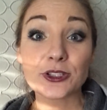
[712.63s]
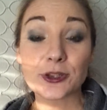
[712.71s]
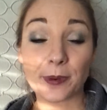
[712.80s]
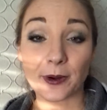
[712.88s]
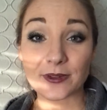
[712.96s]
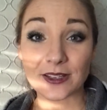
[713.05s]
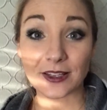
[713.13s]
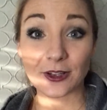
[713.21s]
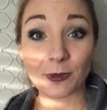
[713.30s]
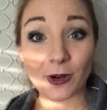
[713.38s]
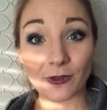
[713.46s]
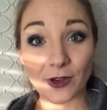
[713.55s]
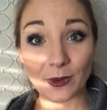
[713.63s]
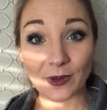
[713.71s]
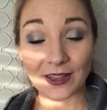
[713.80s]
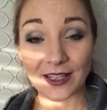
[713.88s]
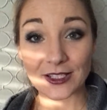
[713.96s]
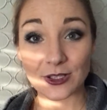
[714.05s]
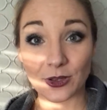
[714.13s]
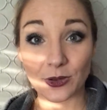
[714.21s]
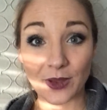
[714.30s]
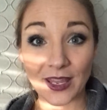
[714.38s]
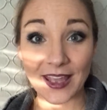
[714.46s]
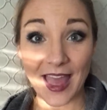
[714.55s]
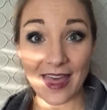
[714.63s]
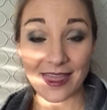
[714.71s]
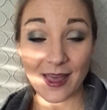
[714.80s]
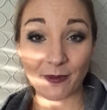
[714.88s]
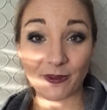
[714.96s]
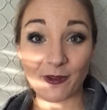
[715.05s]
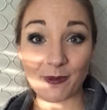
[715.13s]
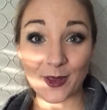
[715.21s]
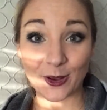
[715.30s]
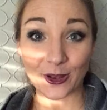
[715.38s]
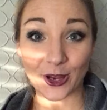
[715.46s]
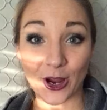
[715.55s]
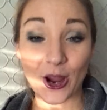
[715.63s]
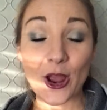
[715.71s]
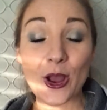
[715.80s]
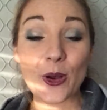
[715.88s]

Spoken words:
to post a little more frequently so you can get them familiar